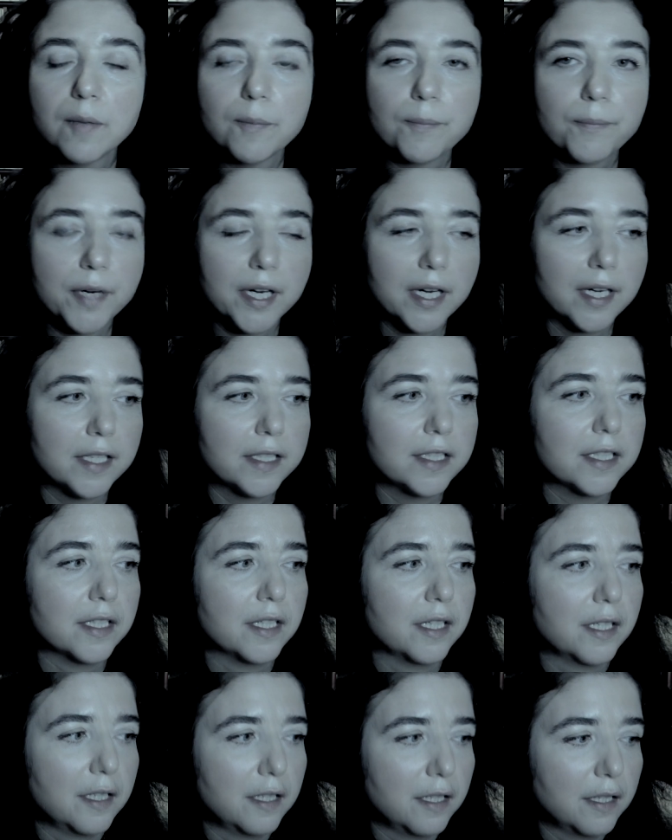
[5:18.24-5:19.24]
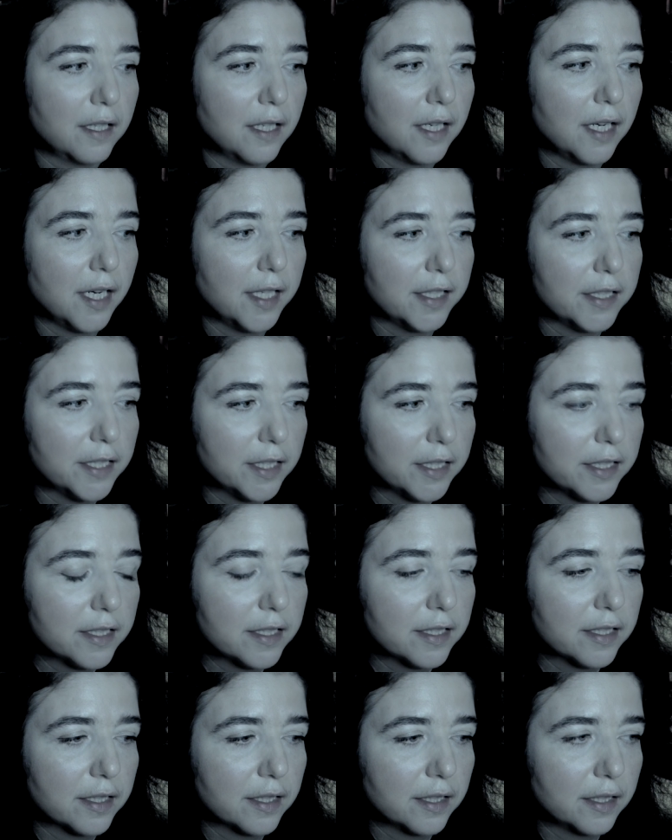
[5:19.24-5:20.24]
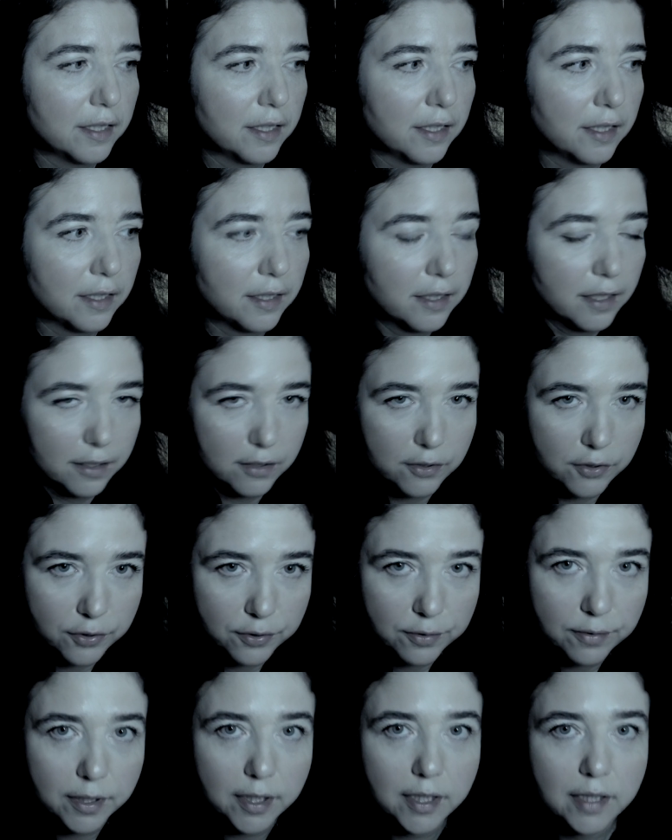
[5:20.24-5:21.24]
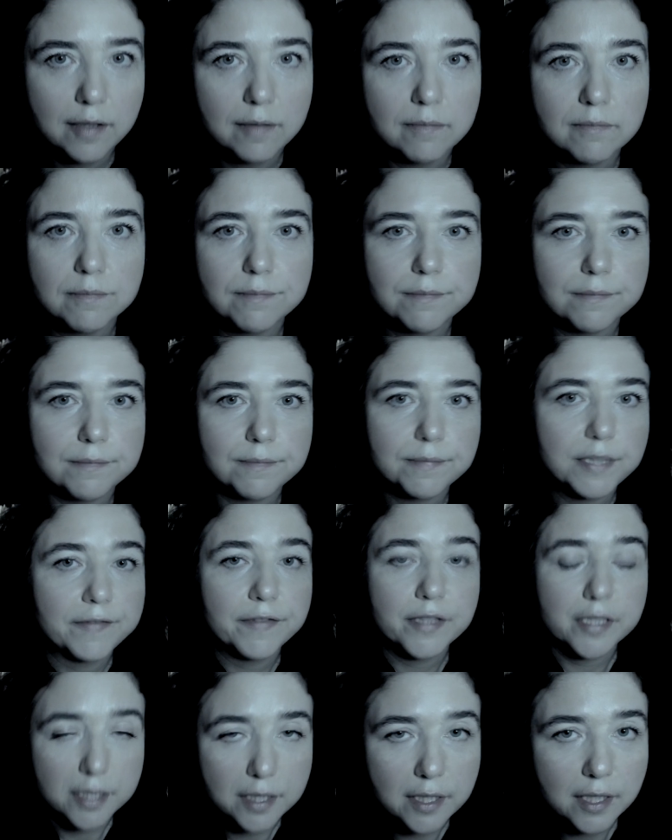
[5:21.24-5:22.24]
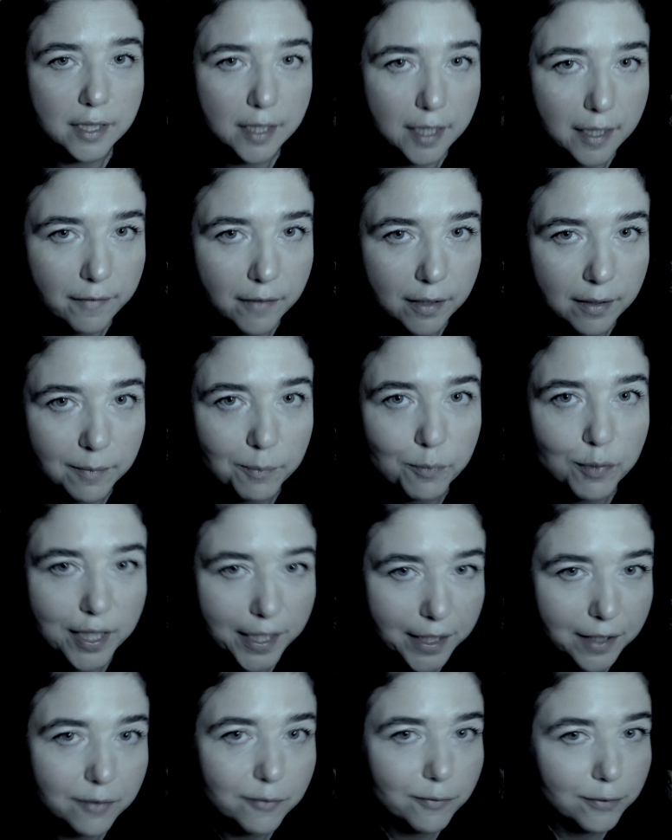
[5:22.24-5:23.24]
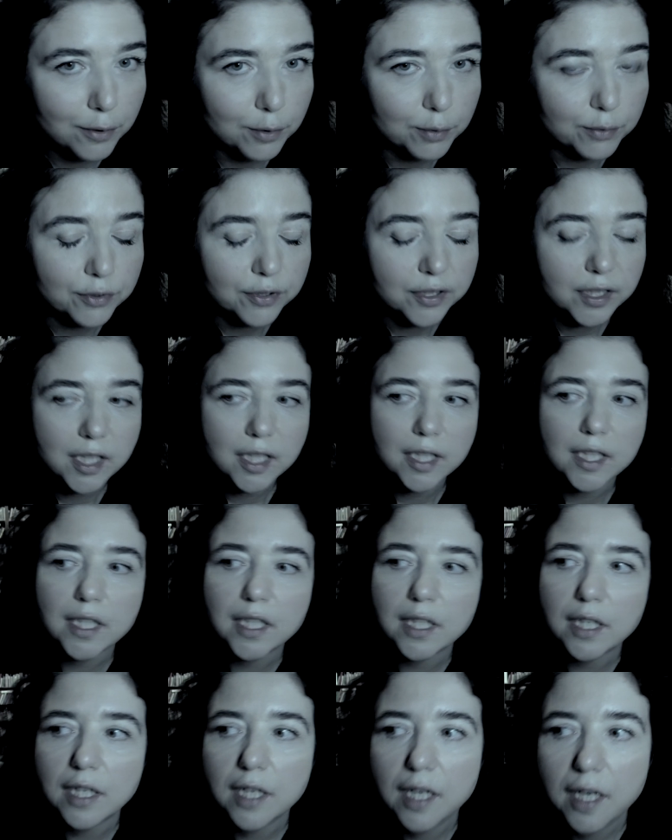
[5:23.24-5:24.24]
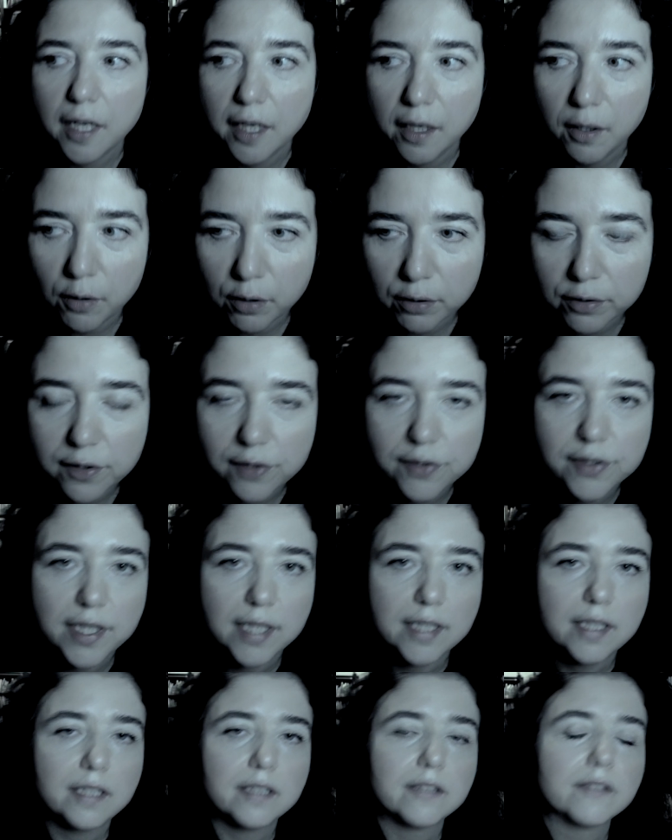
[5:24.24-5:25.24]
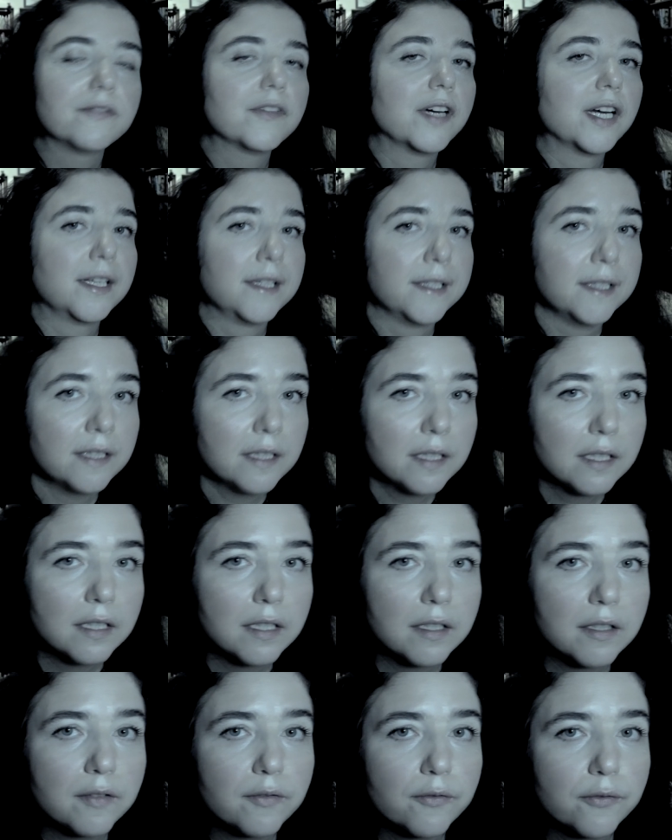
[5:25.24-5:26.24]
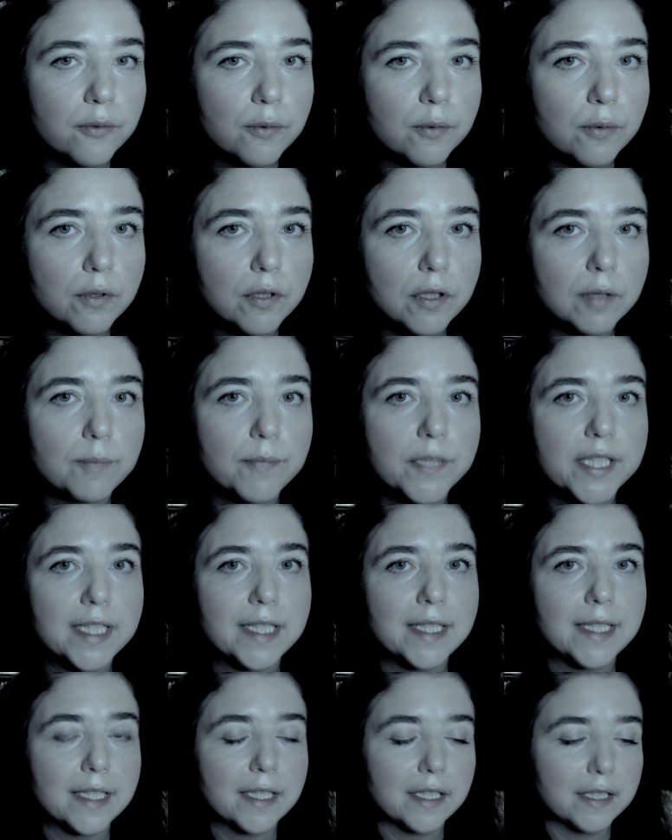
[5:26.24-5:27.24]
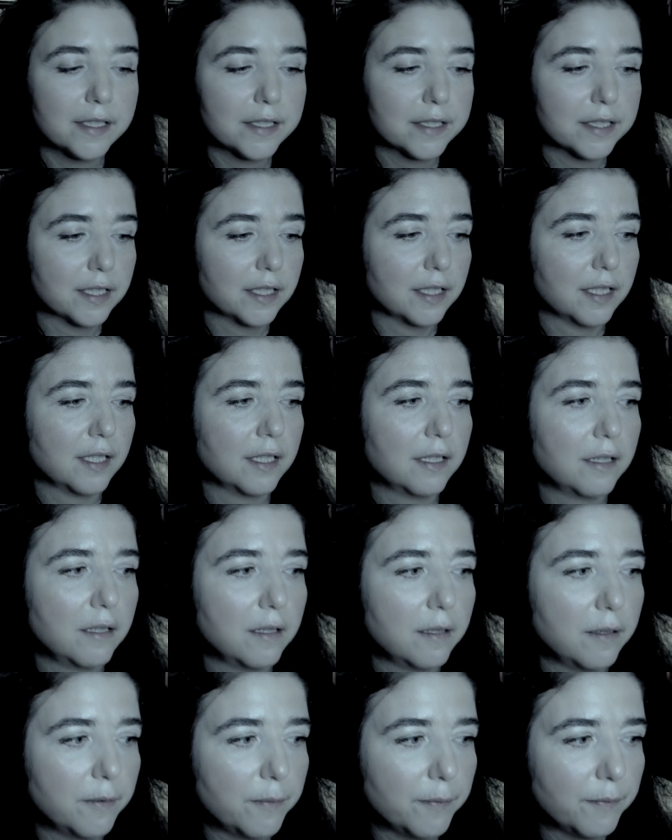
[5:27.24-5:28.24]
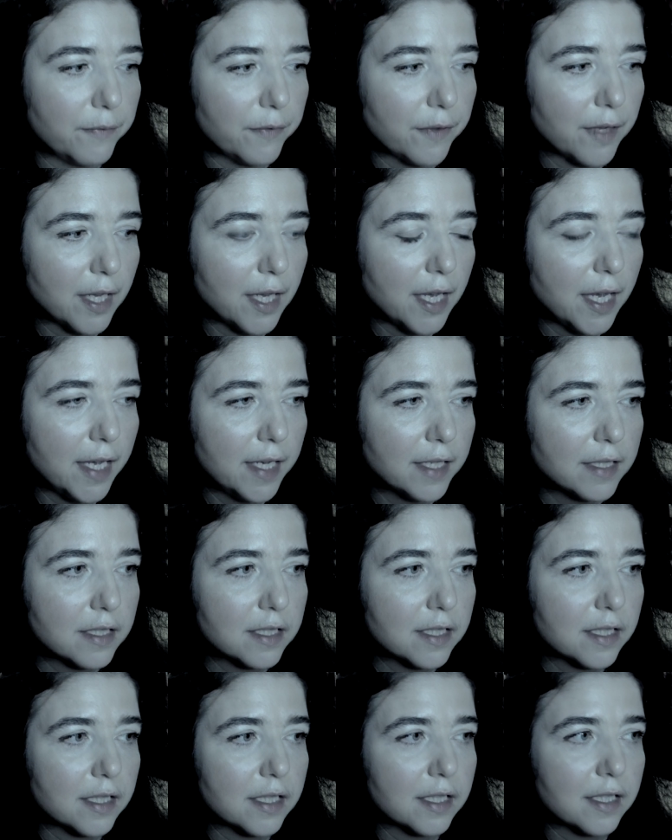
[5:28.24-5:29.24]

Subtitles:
but I did get to a professional level playing flute. I also studied violin for many years, and